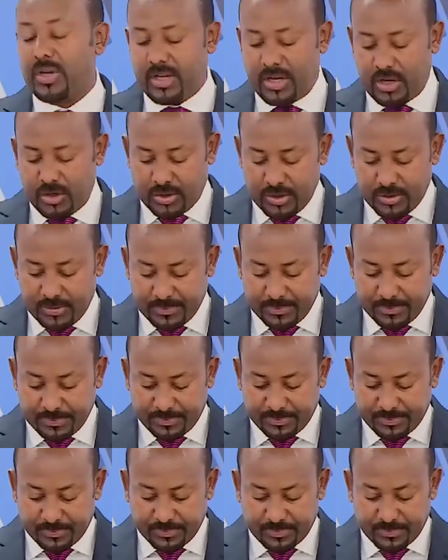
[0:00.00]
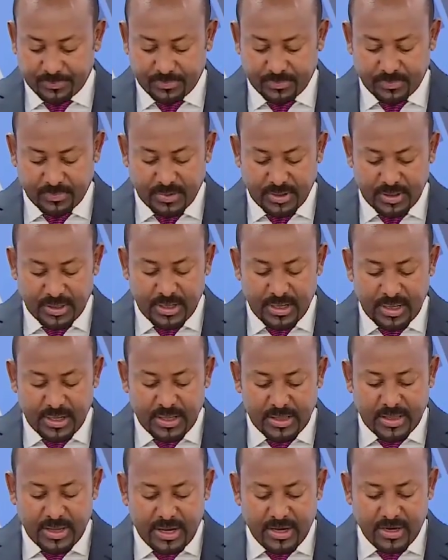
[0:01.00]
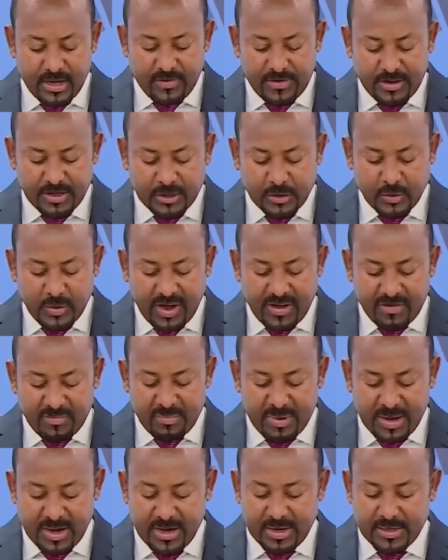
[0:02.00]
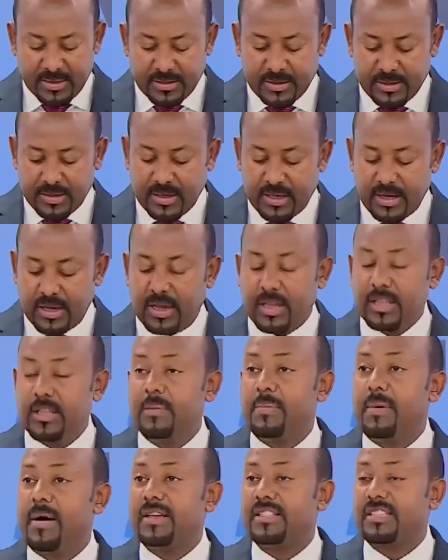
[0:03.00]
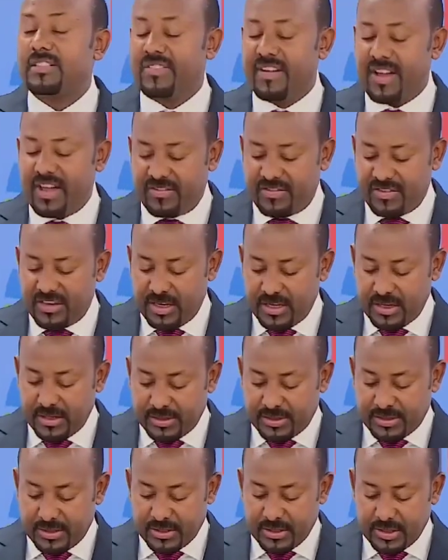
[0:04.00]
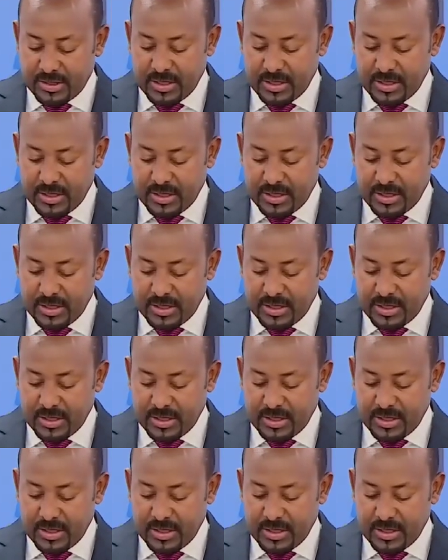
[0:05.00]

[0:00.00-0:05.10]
nation. The endeavors we have begun in the past 5 years